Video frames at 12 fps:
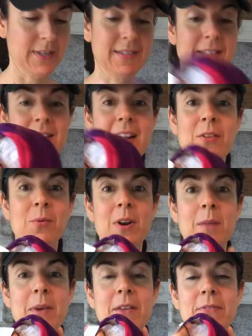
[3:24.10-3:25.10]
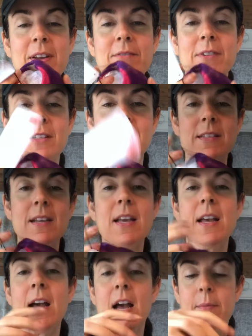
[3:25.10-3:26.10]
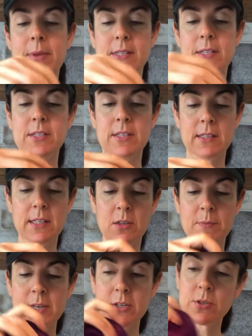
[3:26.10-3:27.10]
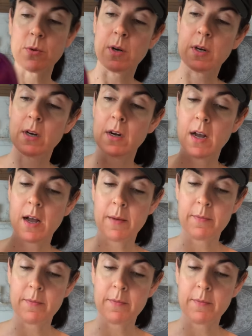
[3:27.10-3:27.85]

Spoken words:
this is another one of my favorites. It's just a little bit shorter.